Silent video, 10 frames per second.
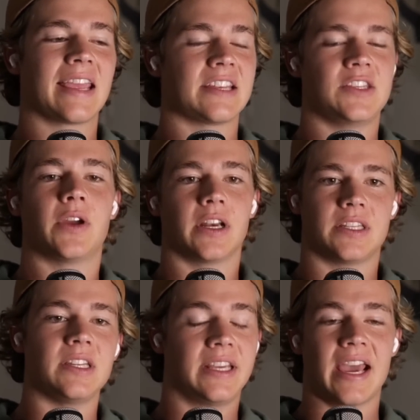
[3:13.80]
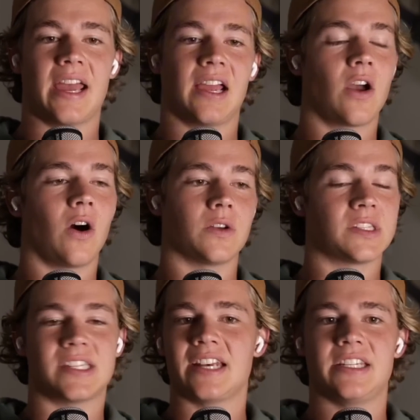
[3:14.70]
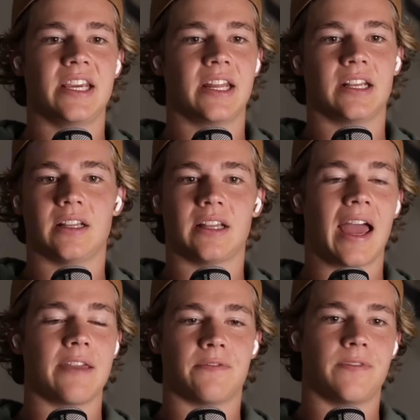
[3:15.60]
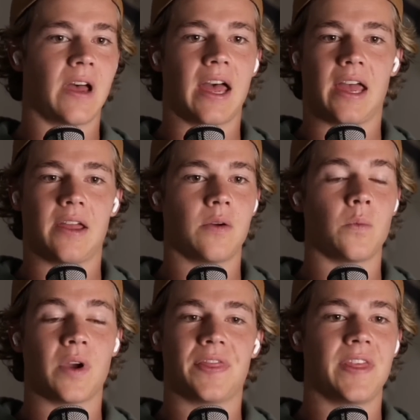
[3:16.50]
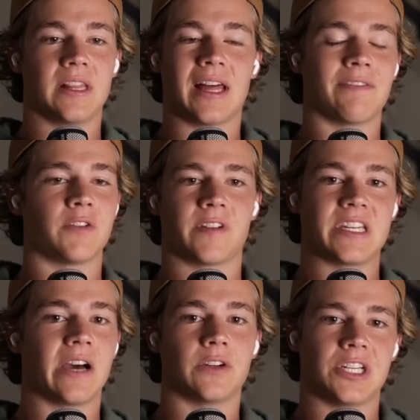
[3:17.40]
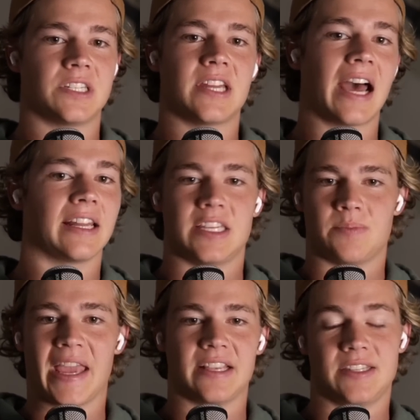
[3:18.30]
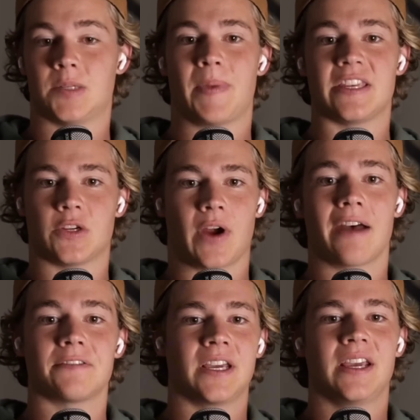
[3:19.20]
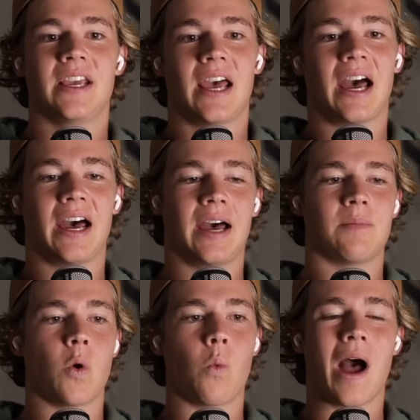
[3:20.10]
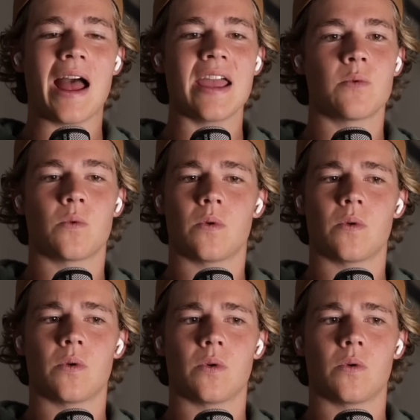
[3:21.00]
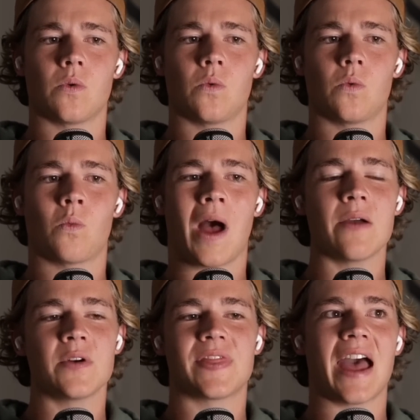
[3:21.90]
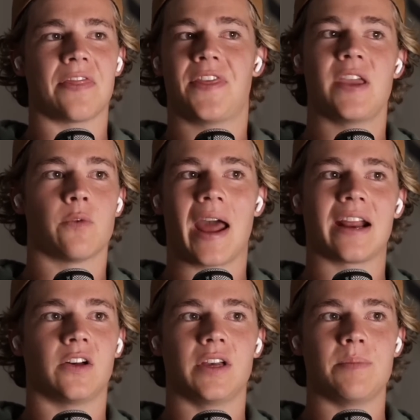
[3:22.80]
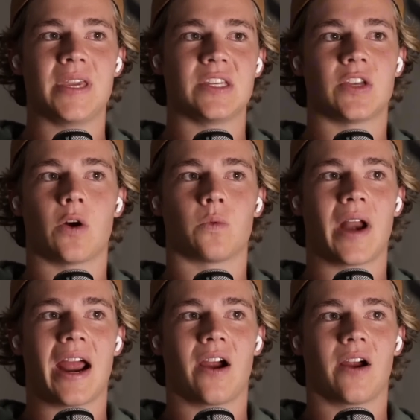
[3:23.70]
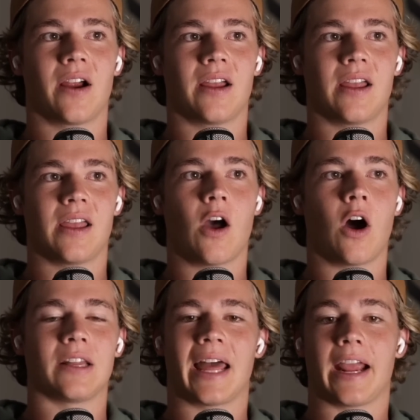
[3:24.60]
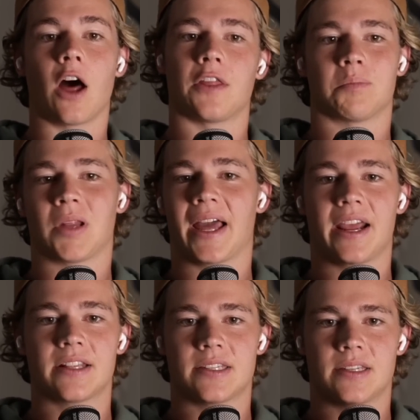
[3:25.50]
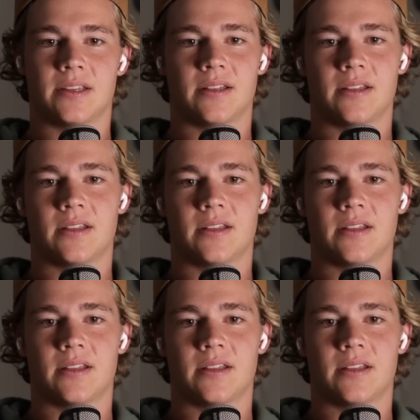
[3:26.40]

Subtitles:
I guess you could call sentient life with the level of intelligence to at least make spacecraft. Why would that theoretically be so rare on like other planets?